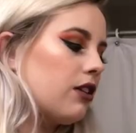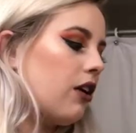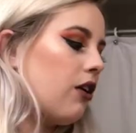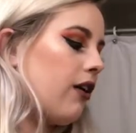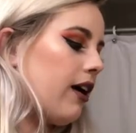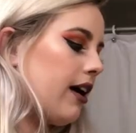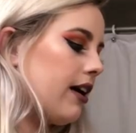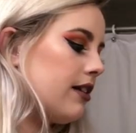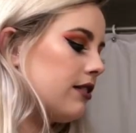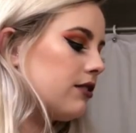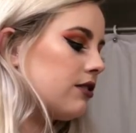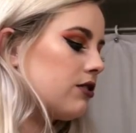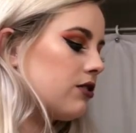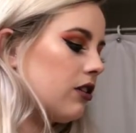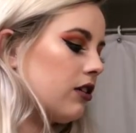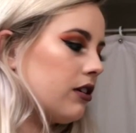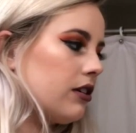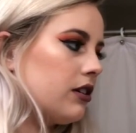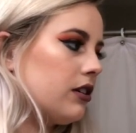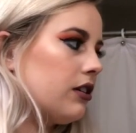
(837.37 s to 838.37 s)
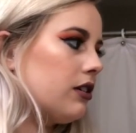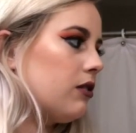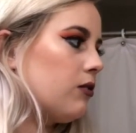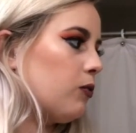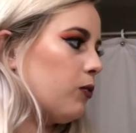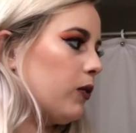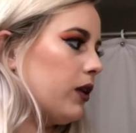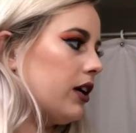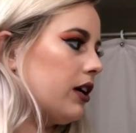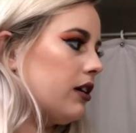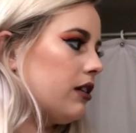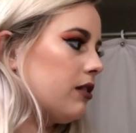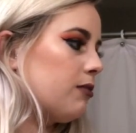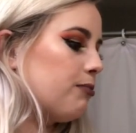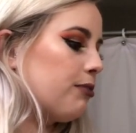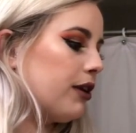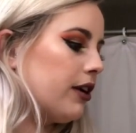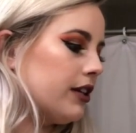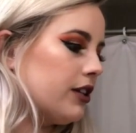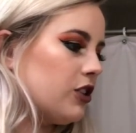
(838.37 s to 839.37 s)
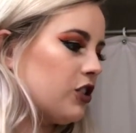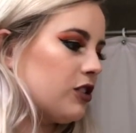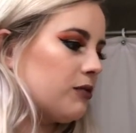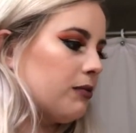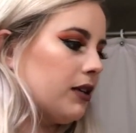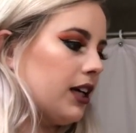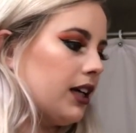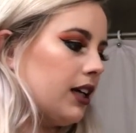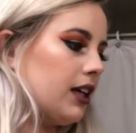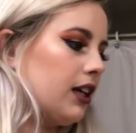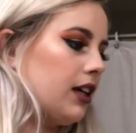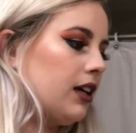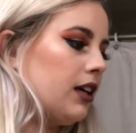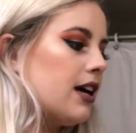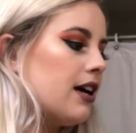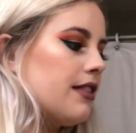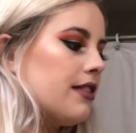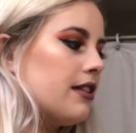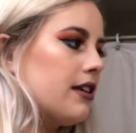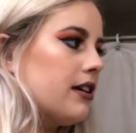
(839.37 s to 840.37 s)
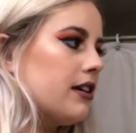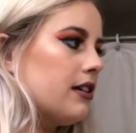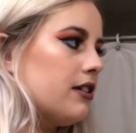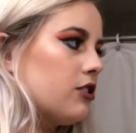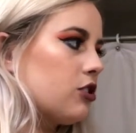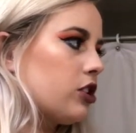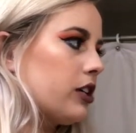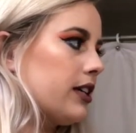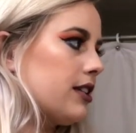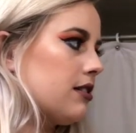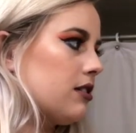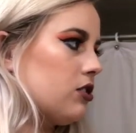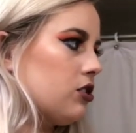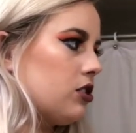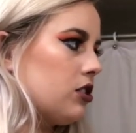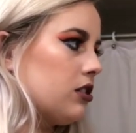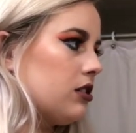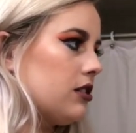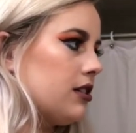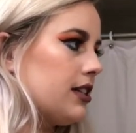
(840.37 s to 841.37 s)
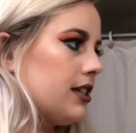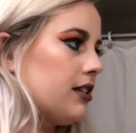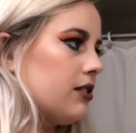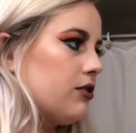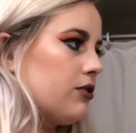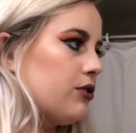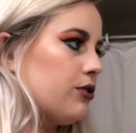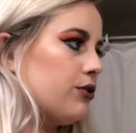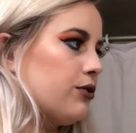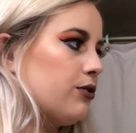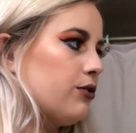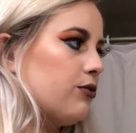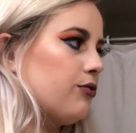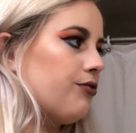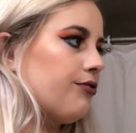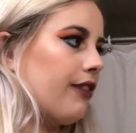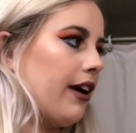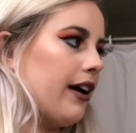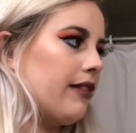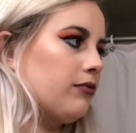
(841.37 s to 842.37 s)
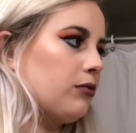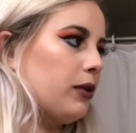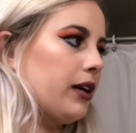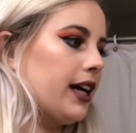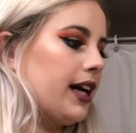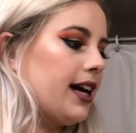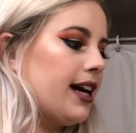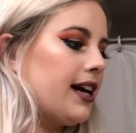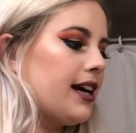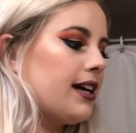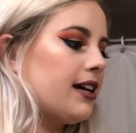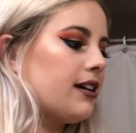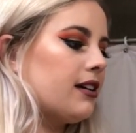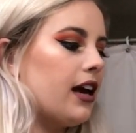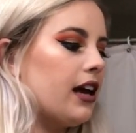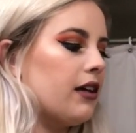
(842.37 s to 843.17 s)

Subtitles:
So I had started with Punch Me and then transitioned into 518